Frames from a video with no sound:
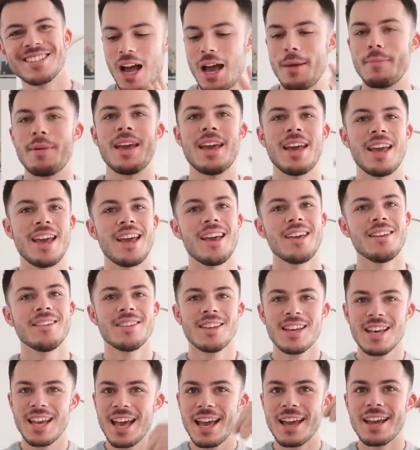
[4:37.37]
I'm here
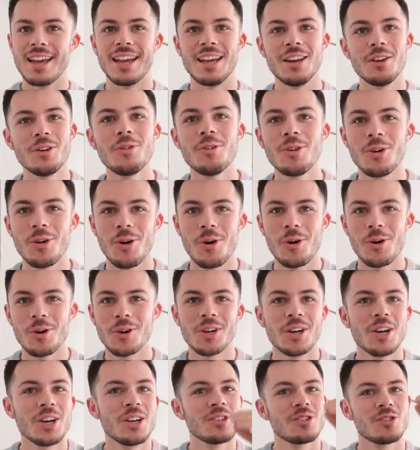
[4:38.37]
in New
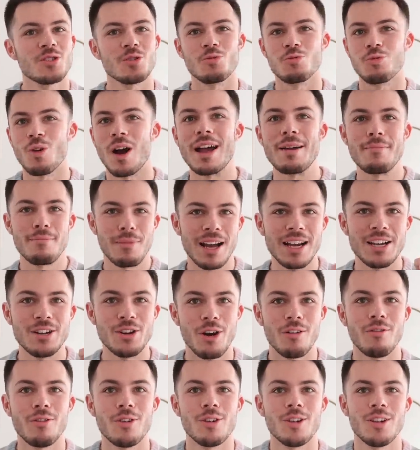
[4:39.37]
York to write my
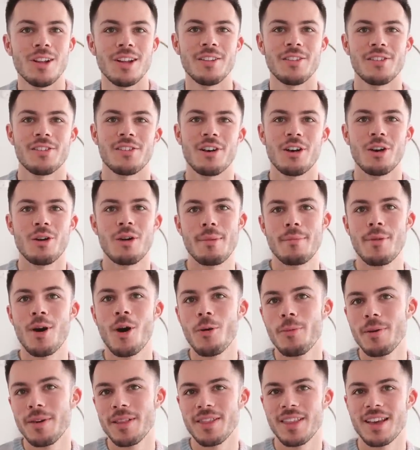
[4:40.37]
novel, and so I'm
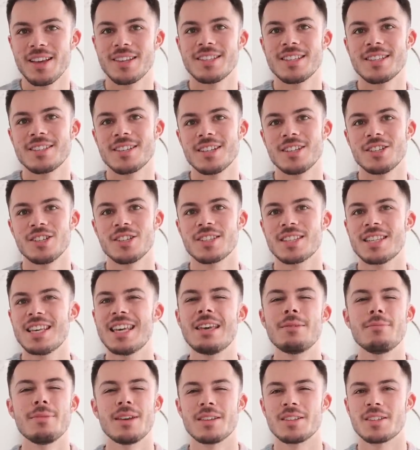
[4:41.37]
hoping this is gonna just
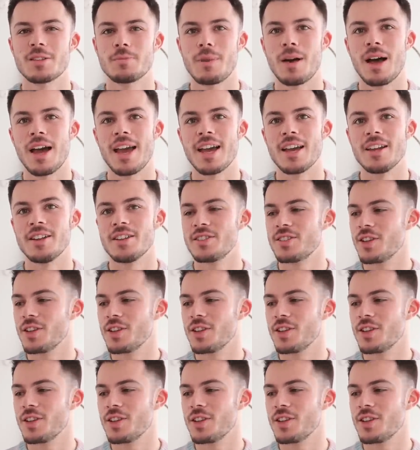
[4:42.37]
keep me inspired.